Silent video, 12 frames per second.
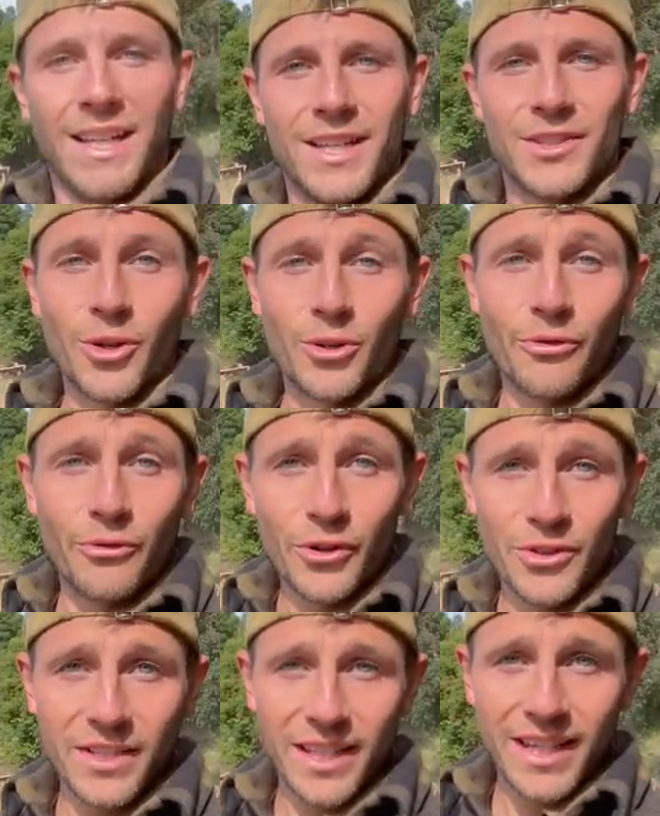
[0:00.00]
So the
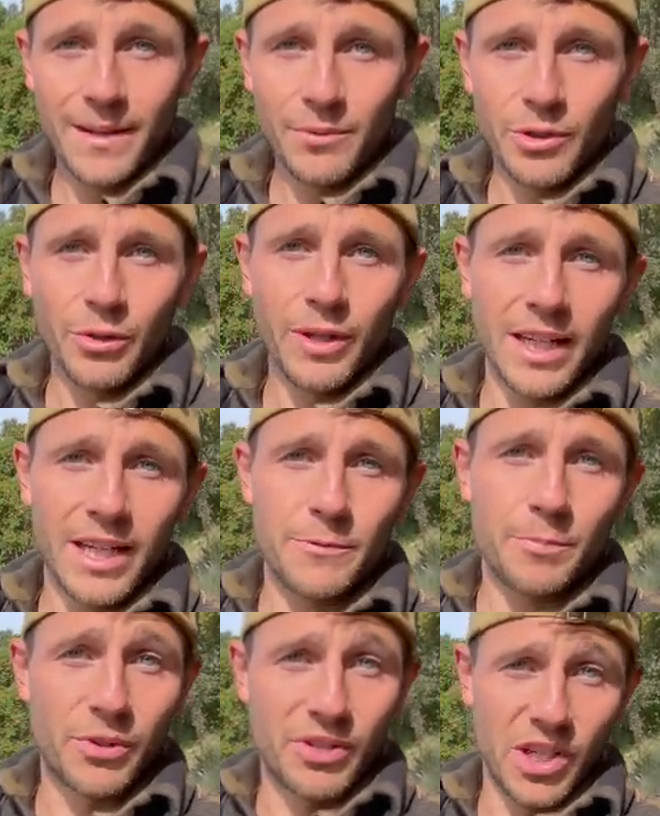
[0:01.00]
first thing I'm doing is
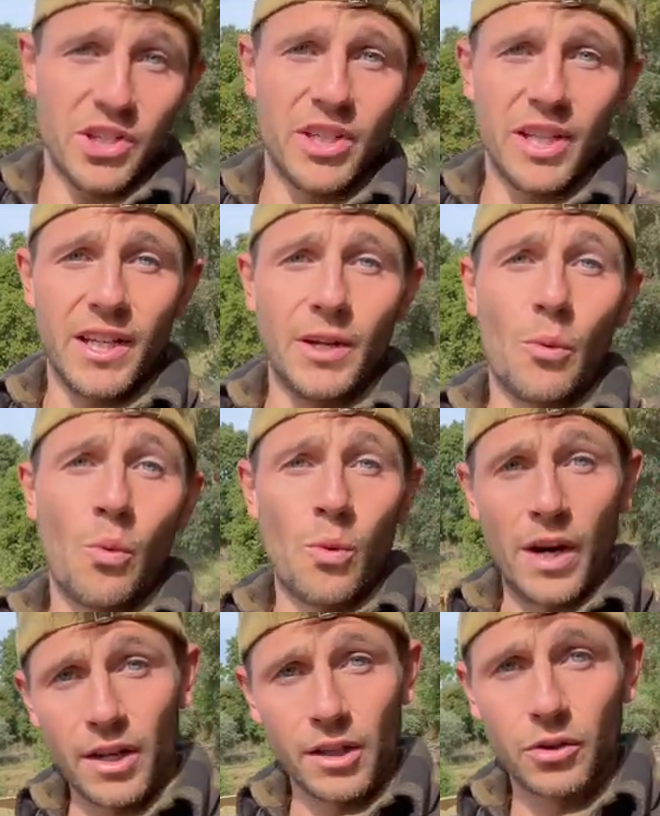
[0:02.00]
positioning
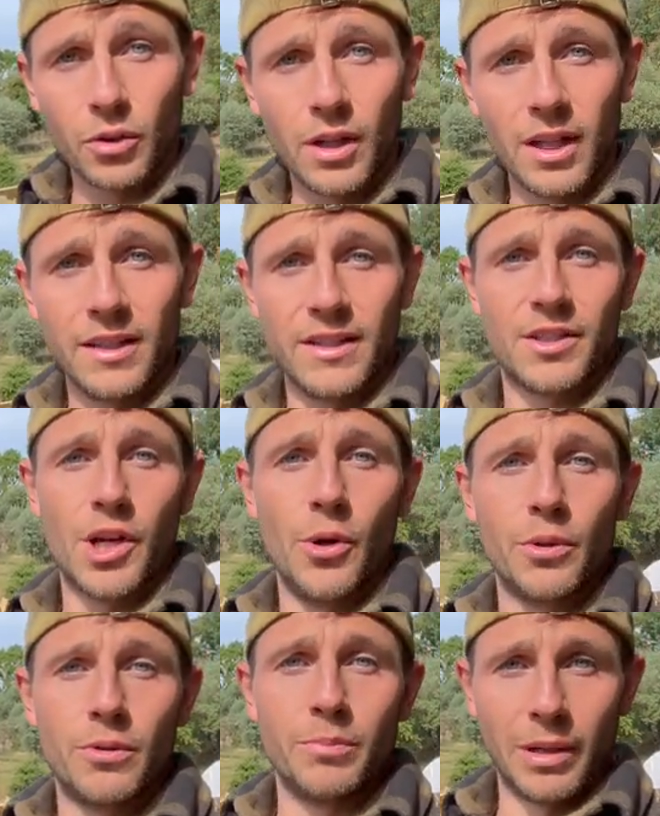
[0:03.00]
where the toilet is
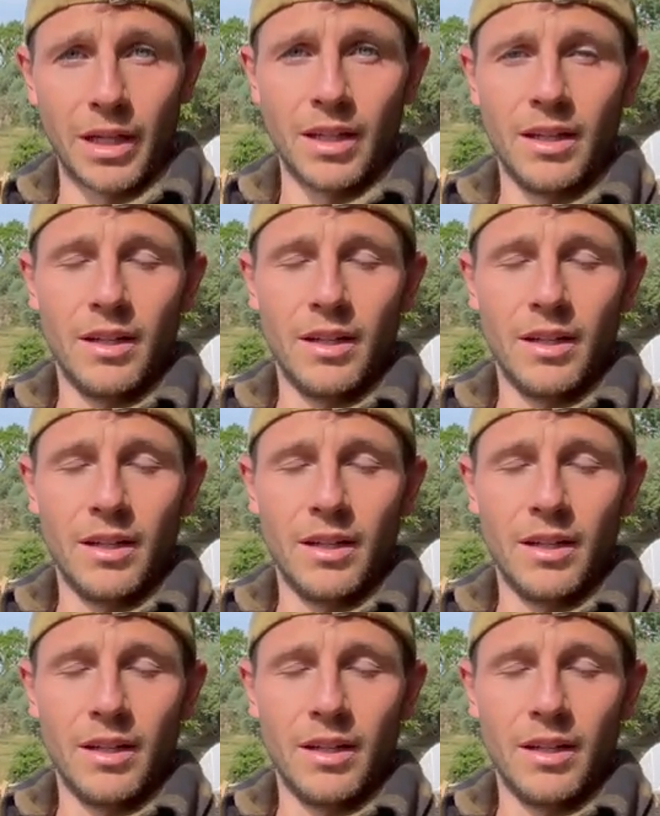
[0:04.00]
going to be.